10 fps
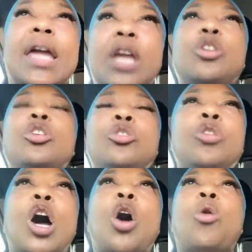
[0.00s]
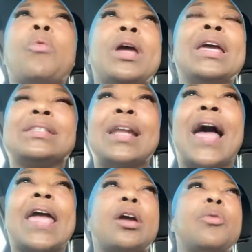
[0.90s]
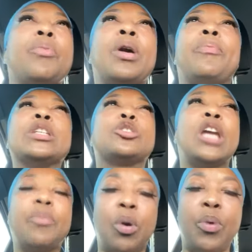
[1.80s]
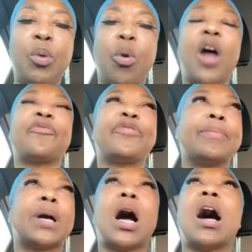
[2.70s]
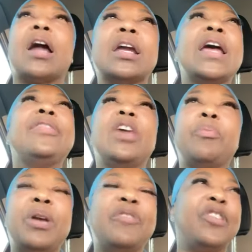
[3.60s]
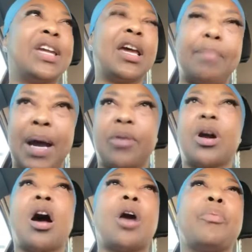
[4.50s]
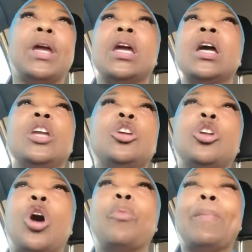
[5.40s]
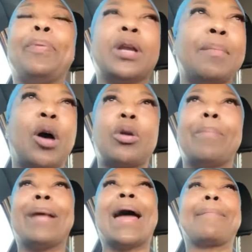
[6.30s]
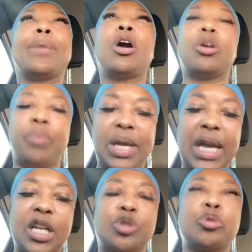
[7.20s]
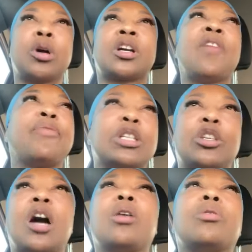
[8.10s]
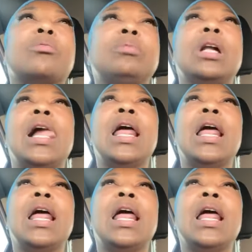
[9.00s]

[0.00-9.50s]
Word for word: he, you know, it's like when we get what we want from God, then we forget about God. We, you know, we put him on a back burner. We get into a comfort zone.